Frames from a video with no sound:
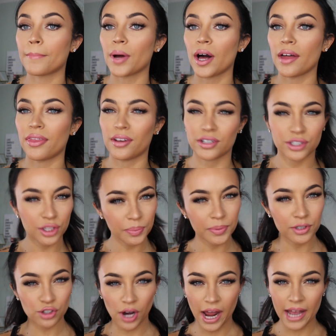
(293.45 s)
but they're super
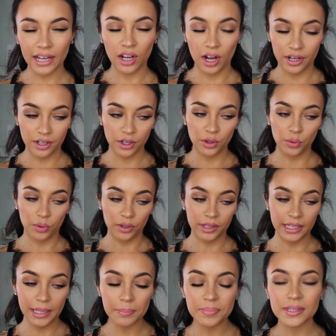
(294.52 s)
drying on your
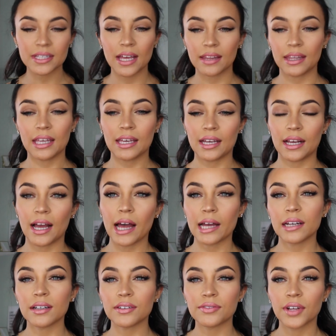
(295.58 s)
lips and they can
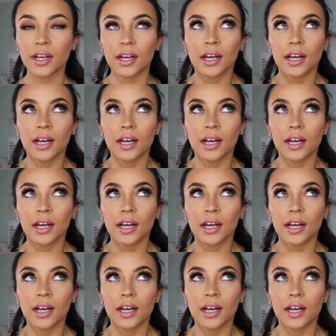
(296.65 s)
kind of